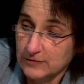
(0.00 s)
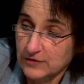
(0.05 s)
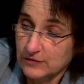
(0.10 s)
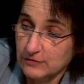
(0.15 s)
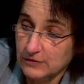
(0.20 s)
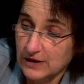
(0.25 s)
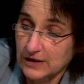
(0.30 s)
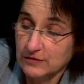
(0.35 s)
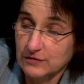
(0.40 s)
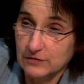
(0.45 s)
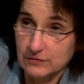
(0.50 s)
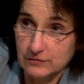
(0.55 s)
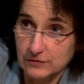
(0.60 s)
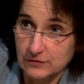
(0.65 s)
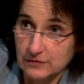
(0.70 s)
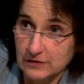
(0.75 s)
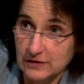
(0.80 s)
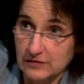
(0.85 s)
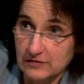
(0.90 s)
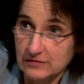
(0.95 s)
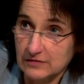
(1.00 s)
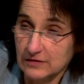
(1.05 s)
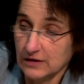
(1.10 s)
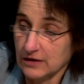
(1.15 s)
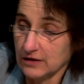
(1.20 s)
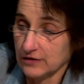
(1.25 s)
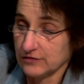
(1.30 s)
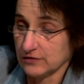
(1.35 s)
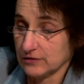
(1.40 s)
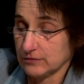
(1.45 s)
thread through these
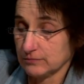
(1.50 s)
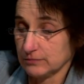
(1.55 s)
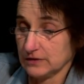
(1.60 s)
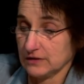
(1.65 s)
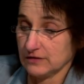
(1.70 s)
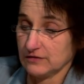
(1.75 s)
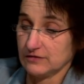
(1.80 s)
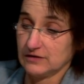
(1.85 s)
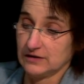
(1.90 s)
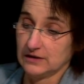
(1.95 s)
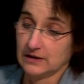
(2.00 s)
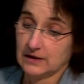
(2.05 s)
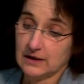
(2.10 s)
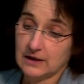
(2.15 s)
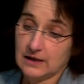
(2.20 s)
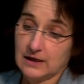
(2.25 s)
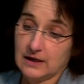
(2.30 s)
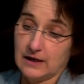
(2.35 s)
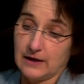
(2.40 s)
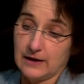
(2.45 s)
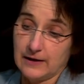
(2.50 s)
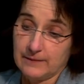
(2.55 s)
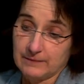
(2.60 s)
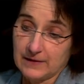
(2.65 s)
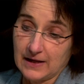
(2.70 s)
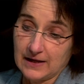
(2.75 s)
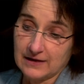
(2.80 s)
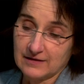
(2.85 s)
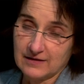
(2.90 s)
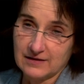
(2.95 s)
large openings here.
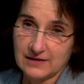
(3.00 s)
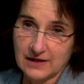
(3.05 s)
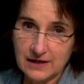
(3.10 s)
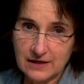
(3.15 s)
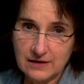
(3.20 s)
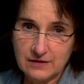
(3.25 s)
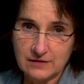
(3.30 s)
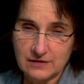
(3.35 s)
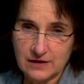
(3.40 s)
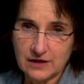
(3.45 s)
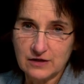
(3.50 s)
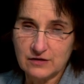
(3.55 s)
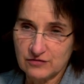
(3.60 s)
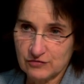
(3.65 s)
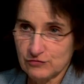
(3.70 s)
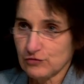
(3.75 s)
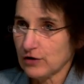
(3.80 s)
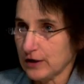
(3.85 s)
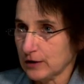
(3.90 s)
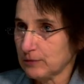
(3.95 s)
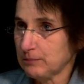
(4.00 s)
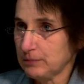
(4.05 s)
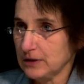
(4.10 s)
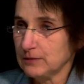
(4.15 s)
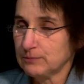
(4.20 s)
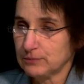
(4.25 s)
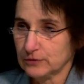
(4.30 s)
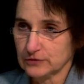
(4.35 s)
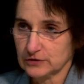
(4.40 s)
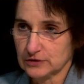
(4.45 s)
And they strike
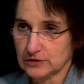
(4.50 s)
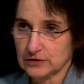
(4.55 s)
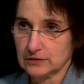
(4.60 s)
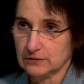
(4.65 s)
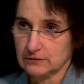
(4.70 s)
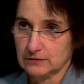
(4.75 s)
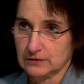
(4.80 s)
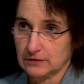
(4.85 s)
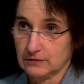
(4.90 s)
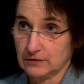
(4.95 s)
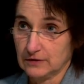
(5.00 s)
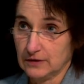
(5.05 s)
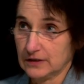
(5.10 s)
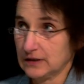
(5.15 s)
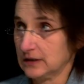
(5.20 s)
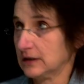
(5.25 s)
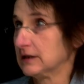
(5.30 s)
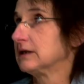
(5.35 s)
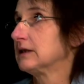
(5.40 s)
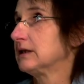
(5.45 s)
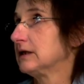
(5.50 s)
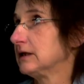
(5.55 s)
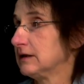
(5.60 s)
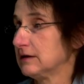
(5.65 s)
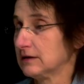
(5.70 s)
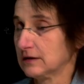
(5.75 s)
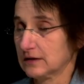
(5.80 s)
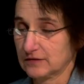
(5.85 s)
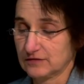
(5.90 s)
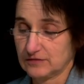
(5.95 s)
people too, who are looking at
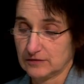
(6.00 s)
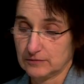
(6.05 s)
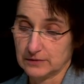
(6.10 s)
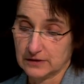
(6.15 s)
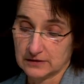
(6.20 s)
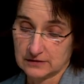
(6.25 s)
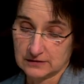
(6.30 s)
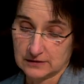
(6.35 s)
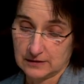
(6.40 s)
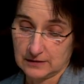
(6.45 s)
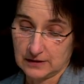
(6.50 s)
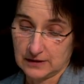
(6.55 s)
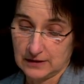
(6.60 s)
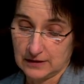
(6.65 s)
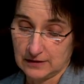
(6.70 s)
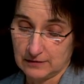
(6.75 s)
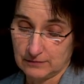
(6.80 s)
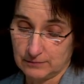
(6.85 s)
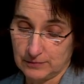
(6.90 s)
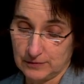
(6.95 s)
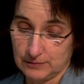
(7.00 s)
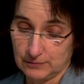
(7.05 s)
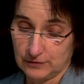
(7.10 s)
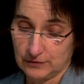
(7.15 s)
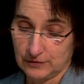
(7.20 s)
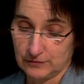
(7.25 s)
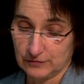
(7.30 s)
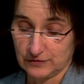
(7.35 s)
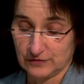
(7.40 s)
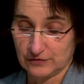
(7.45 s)
the exhibit here.
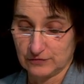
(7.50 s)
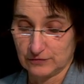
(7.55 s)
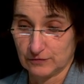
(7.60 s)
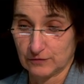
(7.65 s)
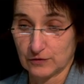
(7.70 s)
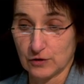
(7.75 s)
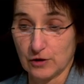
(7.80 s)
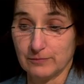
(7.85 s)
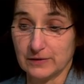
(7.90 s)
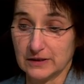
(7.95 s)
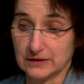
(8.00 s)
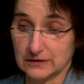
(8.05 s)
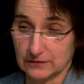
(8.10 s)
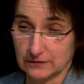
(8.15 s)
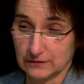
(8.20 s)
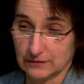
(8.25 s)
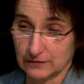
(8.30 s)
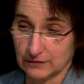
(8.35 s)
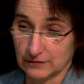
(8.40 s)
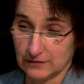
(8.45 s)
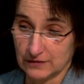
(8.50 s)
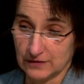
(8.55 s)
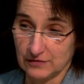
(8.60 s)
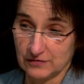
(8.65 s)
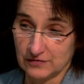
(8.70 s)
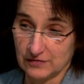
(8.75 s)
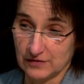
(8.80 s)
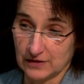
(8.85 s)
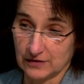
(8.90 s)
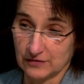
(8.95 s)
People often sort of comment on
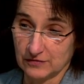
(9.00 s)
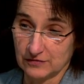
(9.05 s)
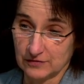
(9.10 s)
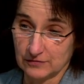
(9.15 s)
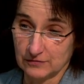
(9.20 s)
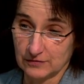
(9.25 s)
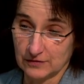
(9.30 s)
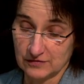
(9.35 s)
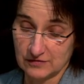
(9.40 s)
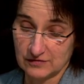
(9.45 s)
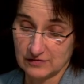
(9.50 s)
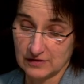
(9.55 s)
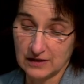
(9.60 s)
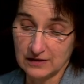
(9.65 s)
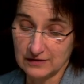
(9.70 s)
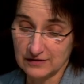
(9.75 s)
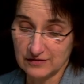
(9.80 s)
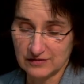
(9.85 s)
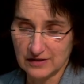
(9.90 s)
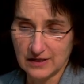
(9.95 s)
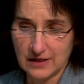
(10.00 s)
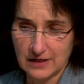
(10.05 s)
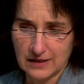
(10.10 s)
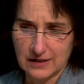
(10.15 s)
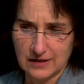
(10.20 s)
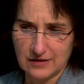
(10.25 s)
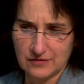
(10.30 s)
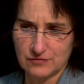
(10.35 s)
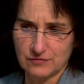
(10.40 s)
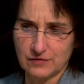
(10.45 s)
these things. So the skull is
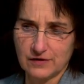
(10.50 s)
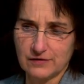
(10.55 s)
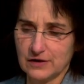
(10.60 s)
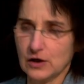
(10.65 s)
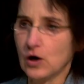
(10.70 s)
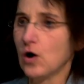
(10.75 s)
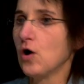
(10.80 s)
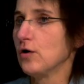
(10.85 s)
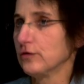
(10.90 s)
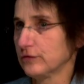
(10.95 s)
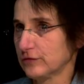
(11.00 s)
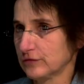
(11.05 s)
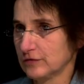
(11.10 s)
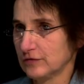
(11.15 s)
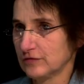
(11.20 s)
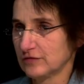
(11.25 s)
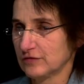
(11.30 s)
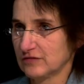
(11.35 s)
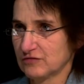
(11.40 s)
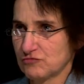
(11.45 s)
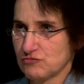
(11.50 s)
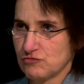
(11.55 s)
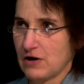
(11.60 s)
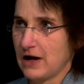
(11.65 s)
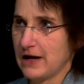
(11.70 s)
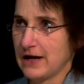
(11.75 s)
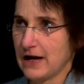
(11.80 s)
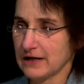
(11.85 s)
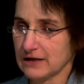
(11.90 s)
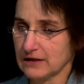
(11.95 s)
very odd. It's this
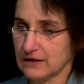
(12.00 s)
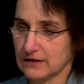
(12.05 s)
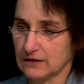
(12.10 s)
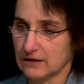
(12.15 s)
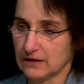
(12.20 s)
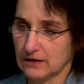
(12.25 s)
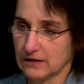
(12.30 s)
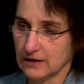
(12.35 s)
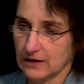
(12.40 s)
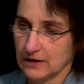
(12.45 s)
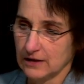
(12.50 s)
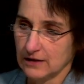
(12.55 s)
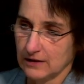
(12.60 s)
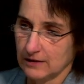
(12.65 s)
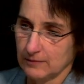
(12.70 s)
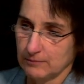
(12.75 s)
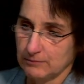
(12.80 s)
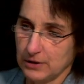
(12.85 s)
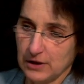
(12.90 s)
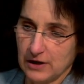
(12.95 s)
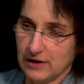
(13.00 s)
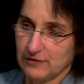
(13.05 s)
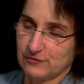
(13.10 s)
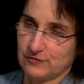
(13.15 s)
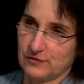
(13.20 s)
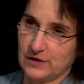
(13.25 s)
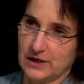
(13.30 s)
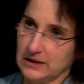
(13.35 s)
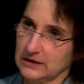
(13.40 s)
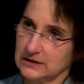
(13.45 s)
triangular,
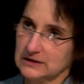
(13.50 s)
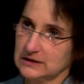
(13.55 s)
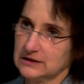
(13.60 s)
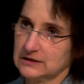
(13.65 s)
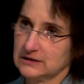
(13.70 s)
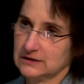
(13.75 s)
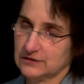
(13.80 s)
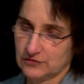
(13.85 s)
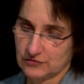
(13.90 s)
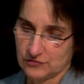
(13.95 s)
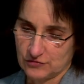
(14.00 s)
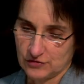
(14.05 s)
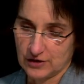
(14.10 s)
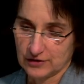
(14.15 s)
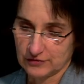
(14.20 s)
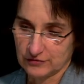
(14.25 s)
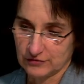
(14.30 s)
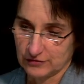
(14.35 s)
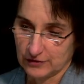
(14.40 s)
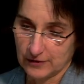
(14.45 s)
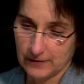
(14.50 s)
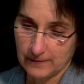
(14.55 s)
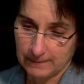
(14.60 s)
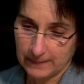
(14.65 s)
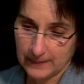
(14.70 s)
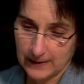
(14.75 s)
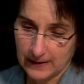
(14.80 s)
perforated structure